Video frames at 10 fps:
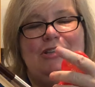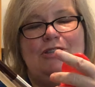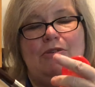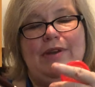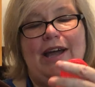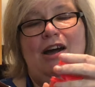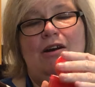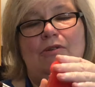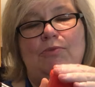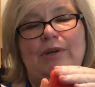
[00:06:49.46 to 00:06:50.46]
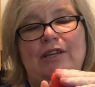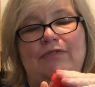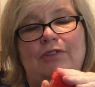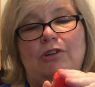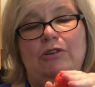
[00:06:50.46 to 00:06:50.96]
So now
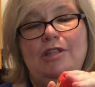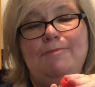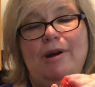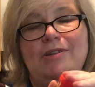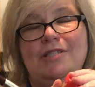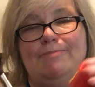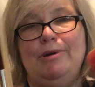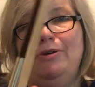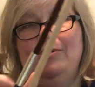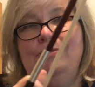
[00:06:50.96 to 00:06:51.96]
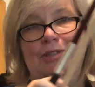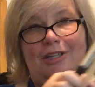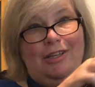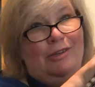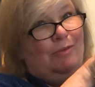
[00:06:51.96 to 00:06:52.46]
we've learned the parts of the bow.
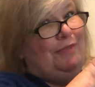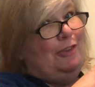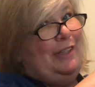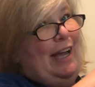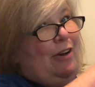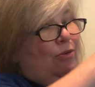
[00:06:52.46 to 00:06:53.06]
We've learned how